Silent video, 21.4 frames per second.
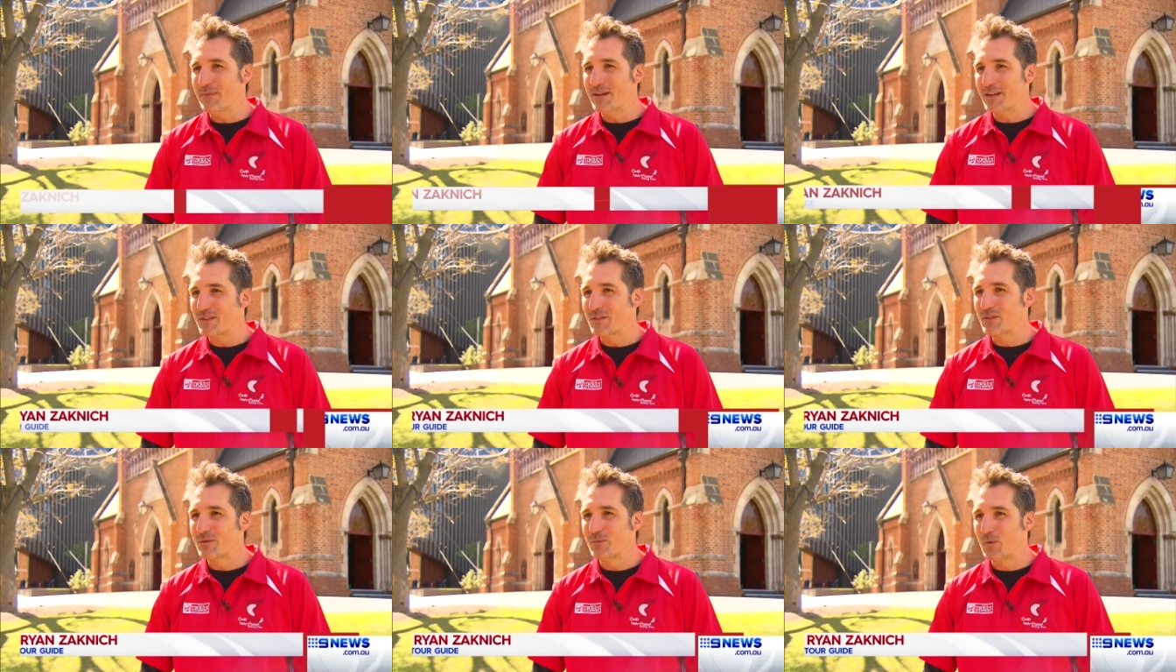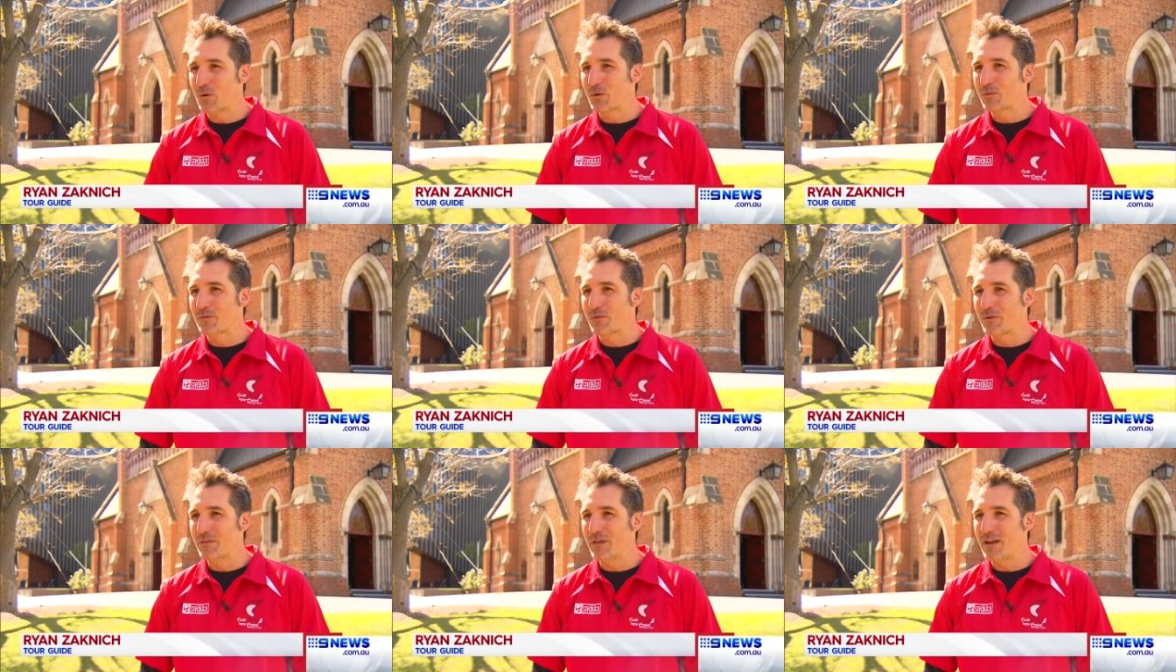minutes to
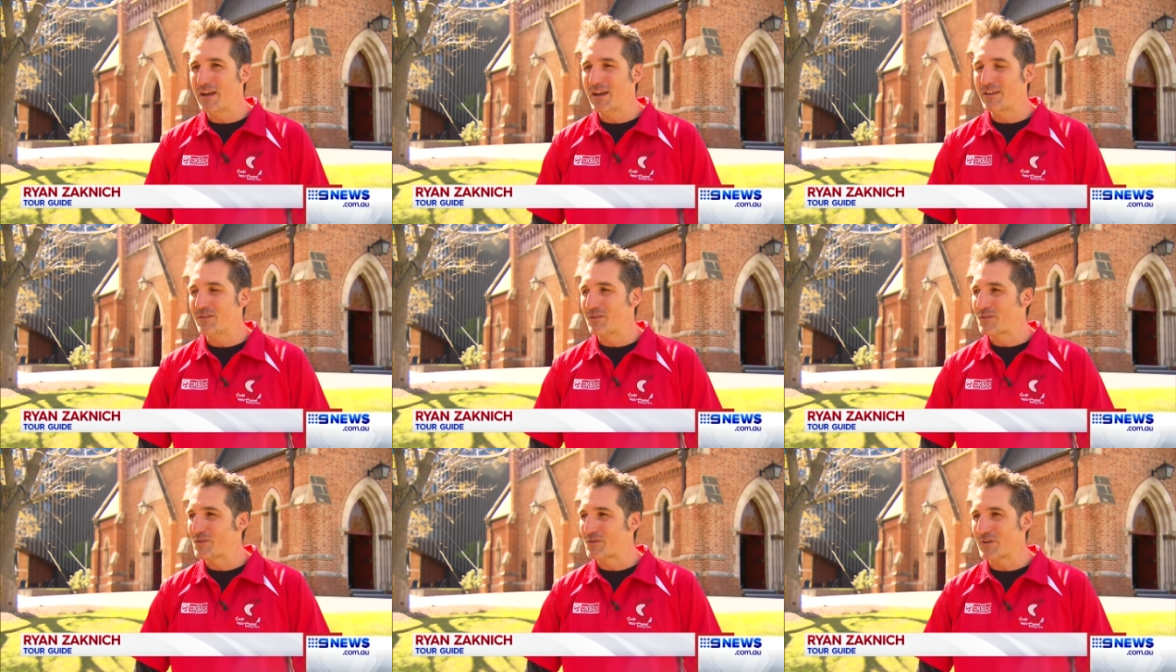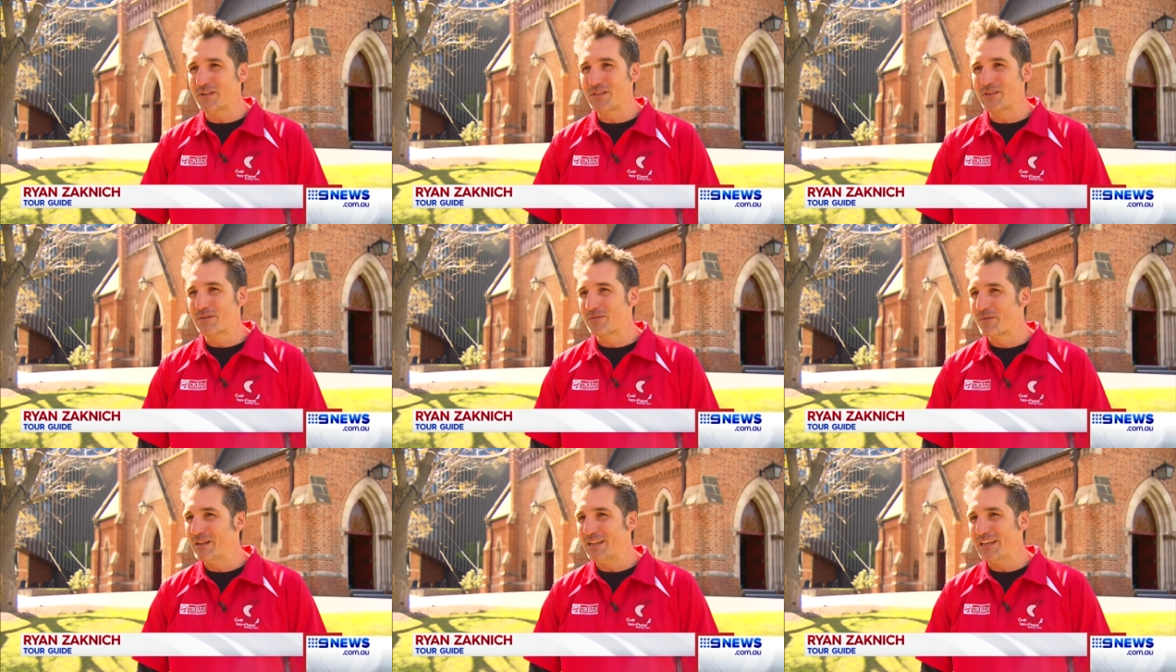walk through there, the
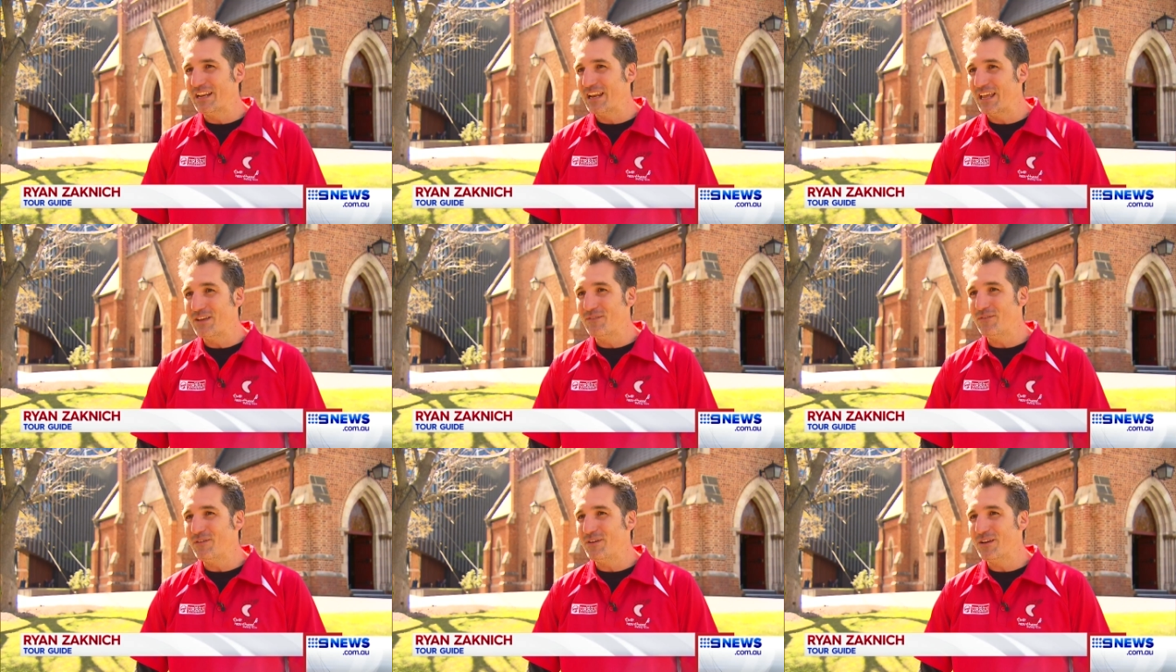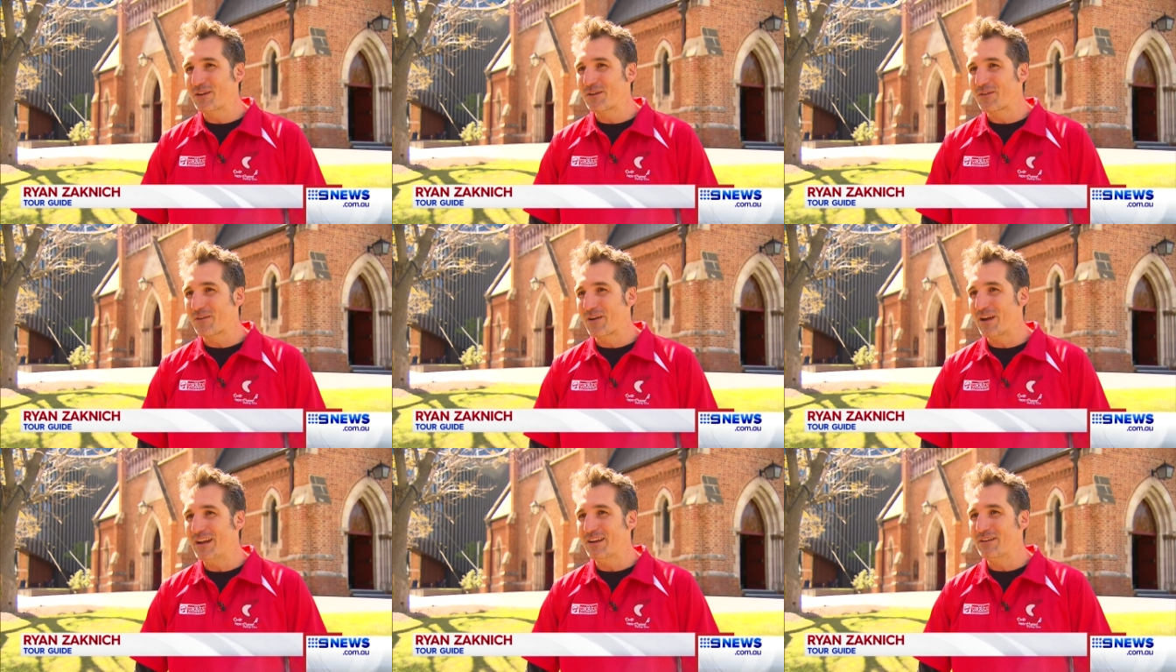streets are really leafy
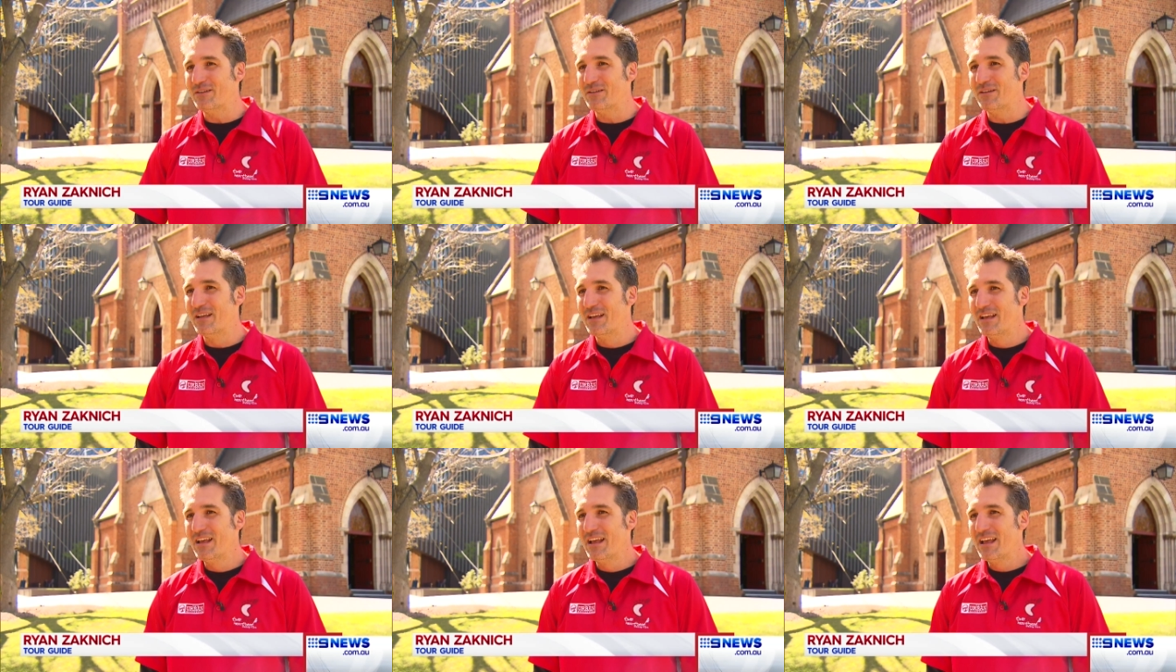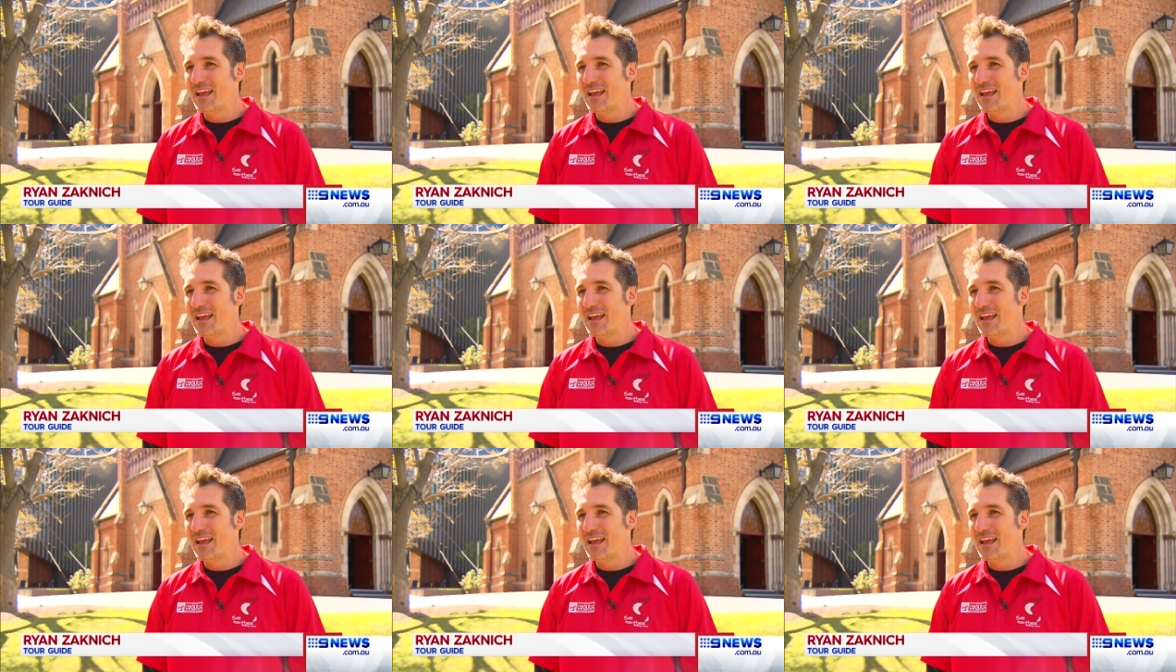and green and,